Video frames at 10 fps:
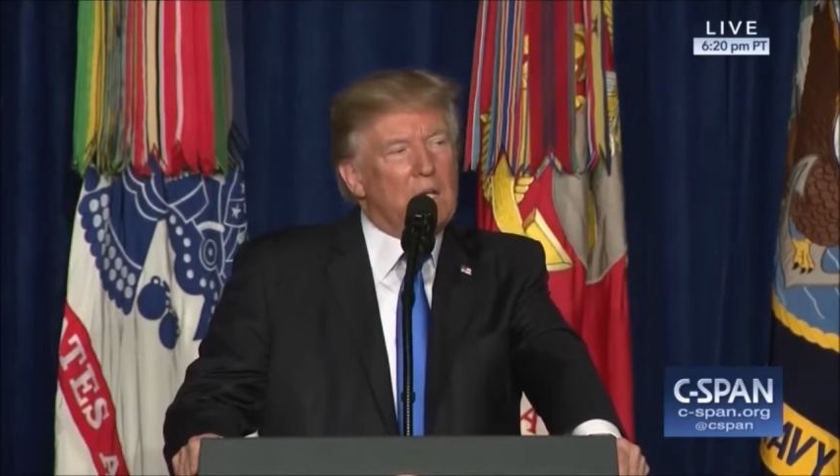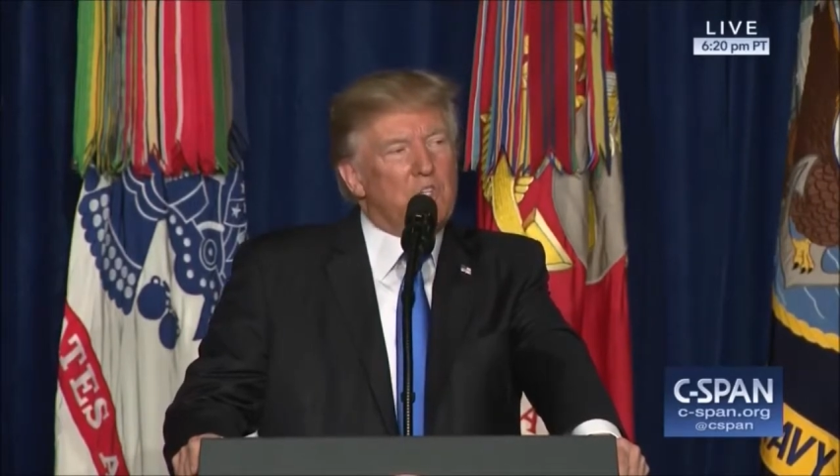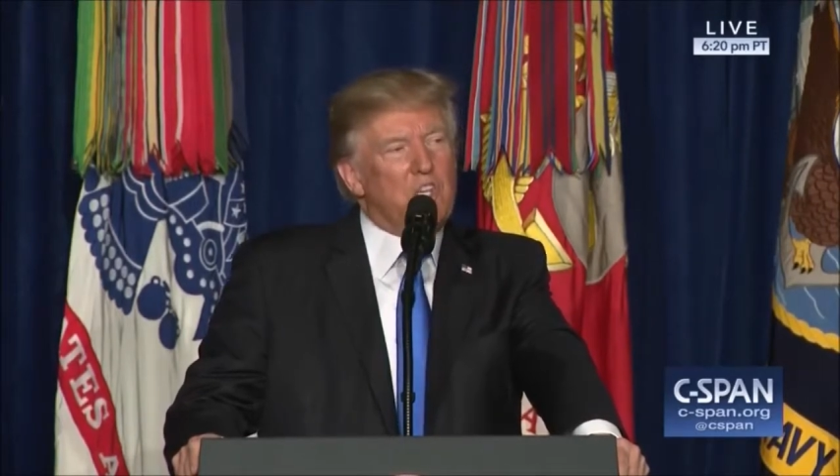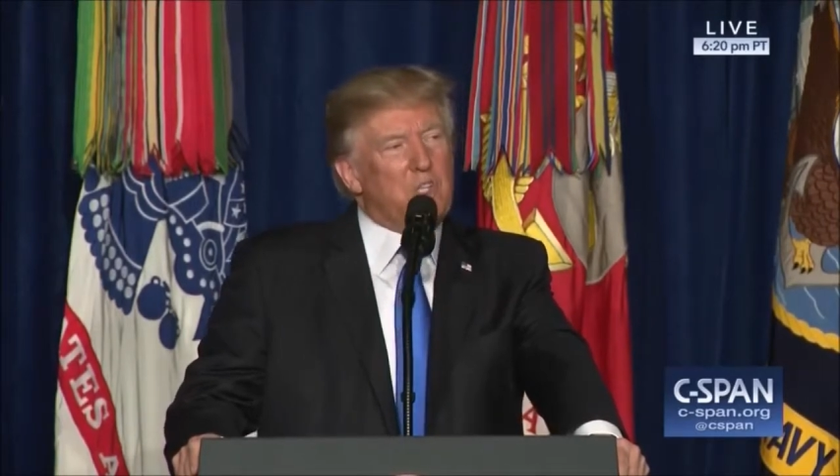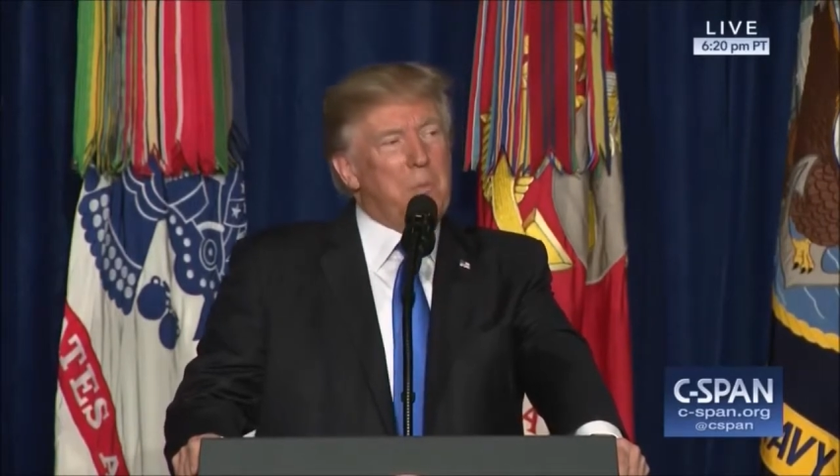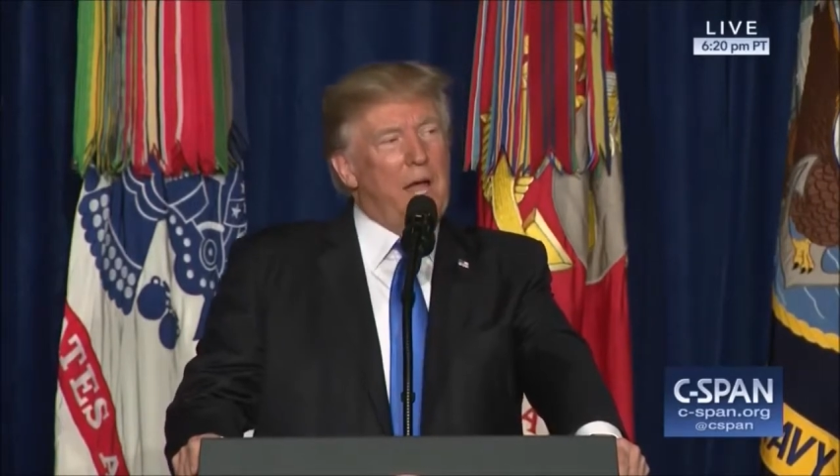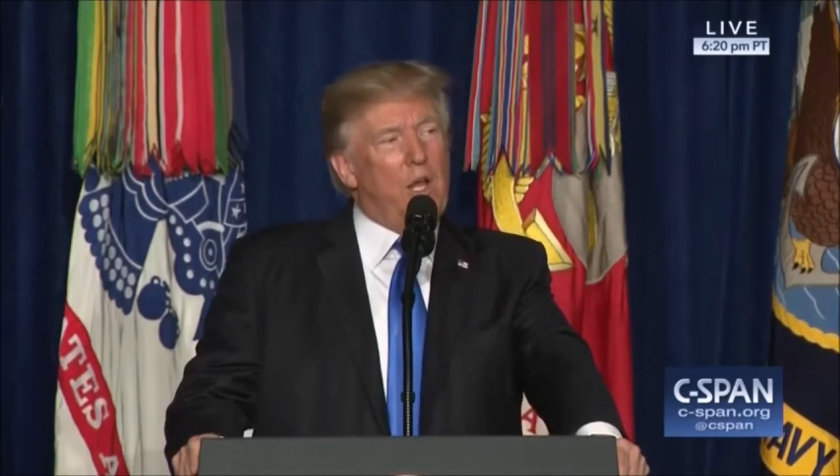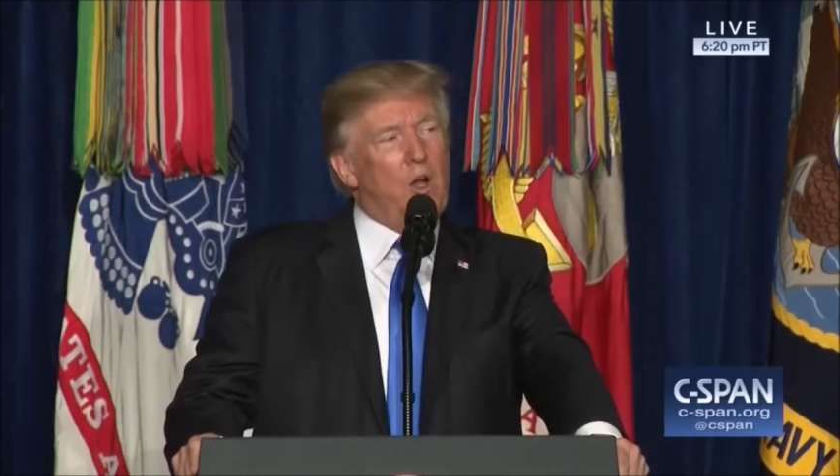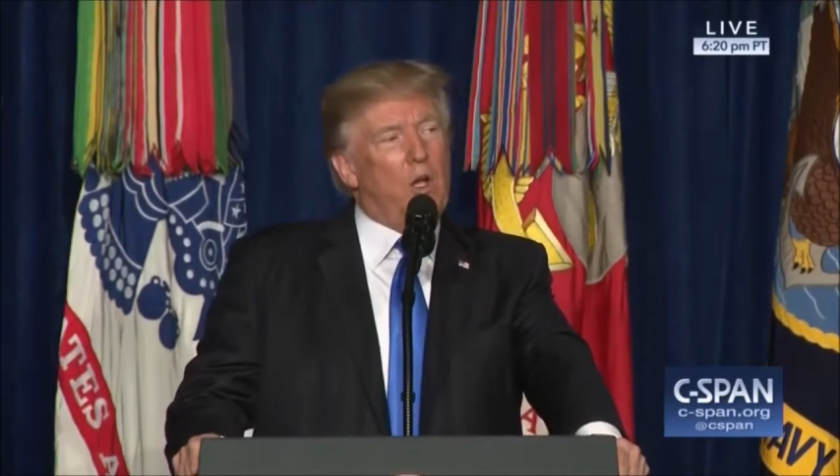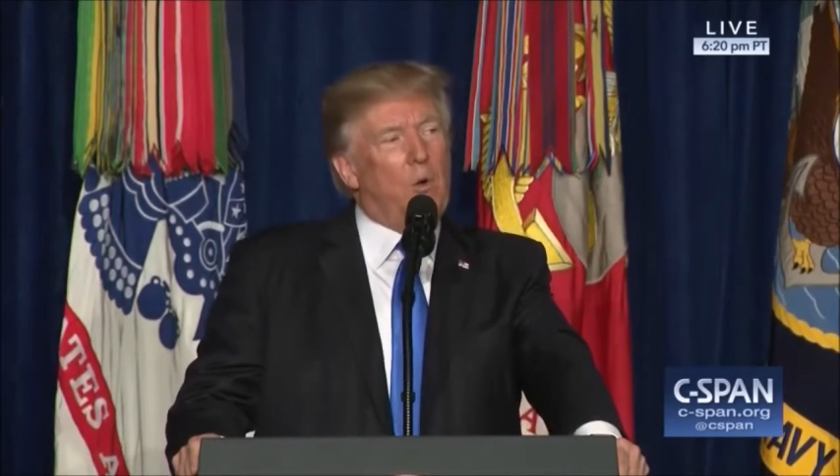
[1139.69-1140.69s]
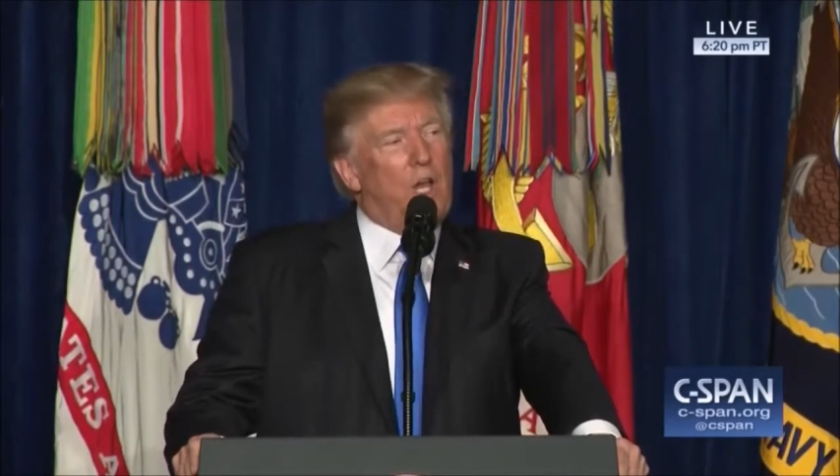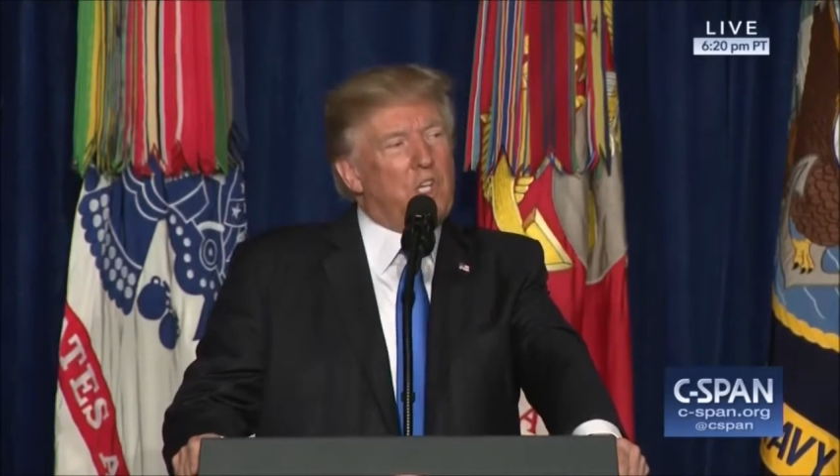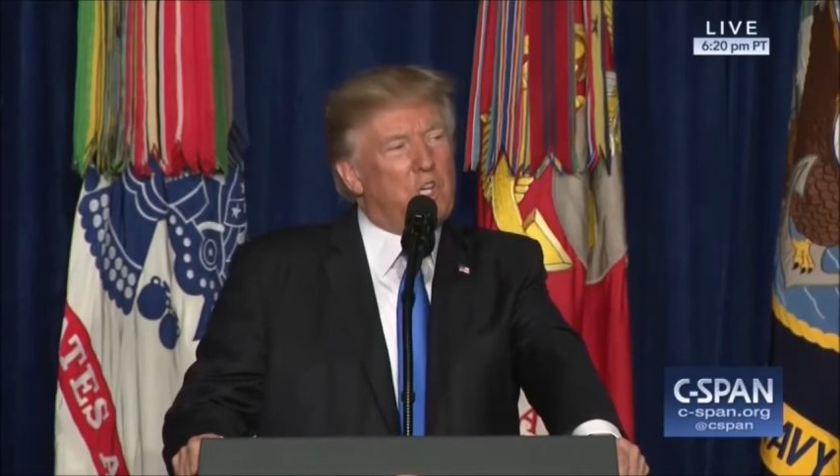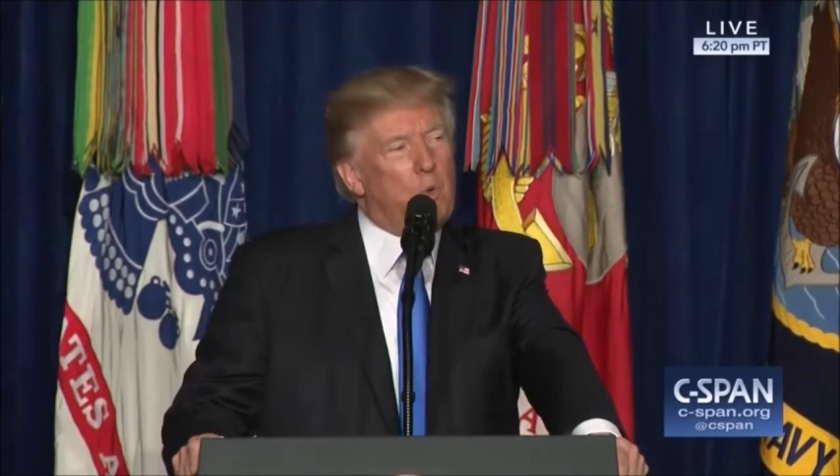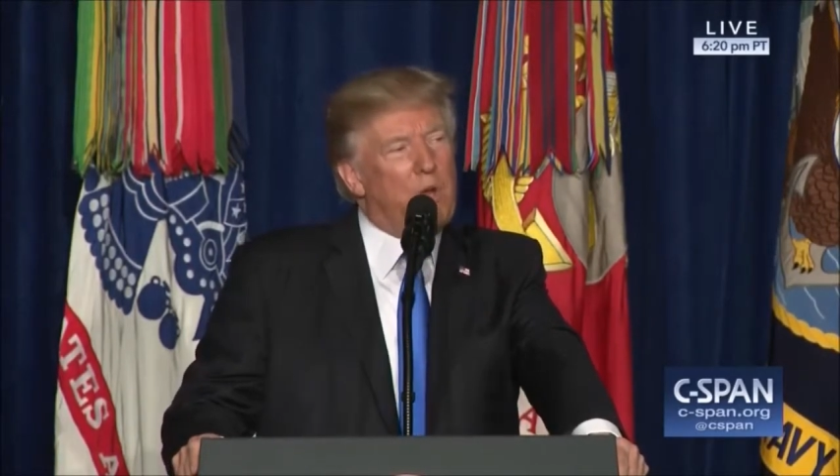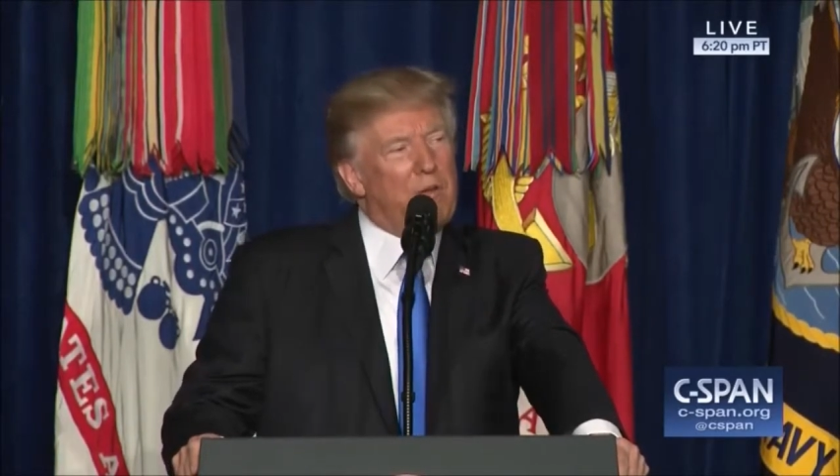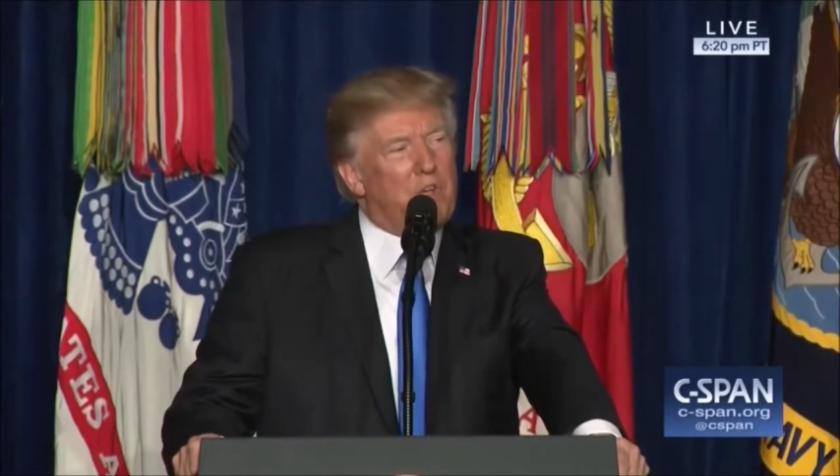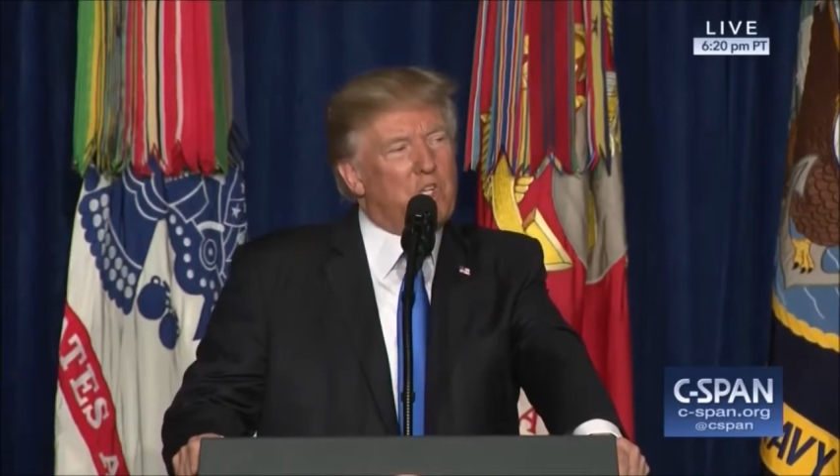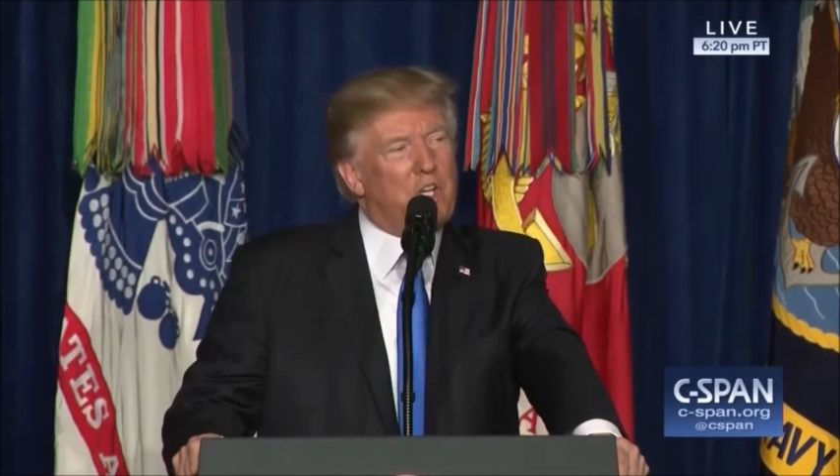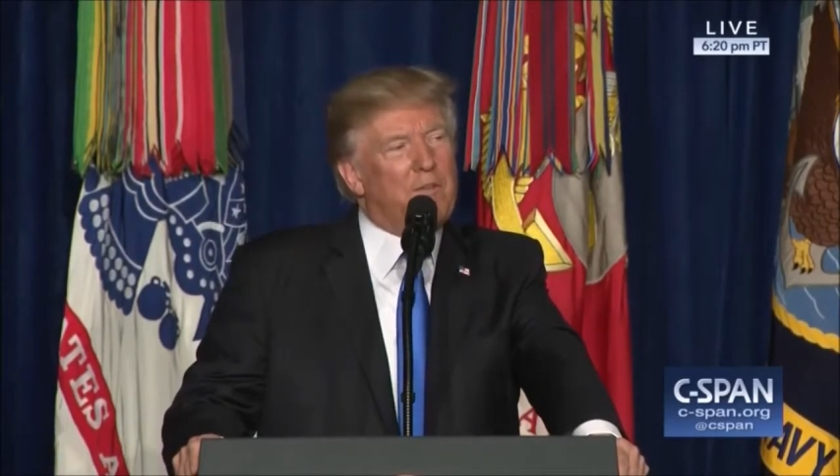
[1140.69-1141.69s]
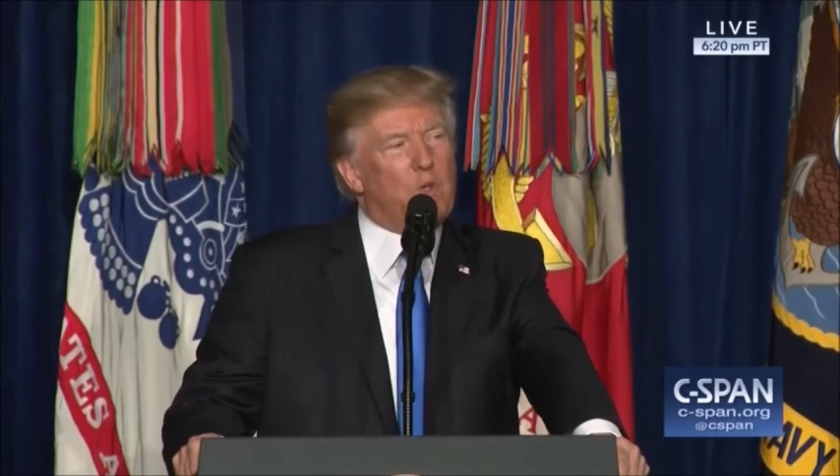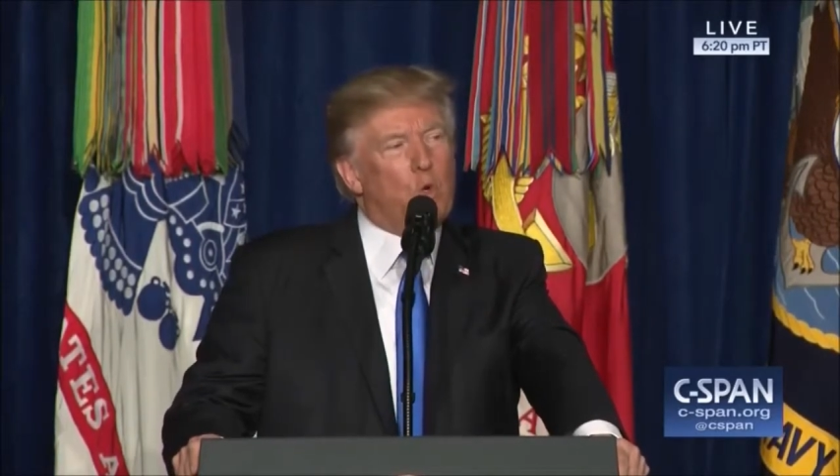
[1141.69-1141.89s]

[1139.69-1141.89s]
Since my inauguration, we have achieved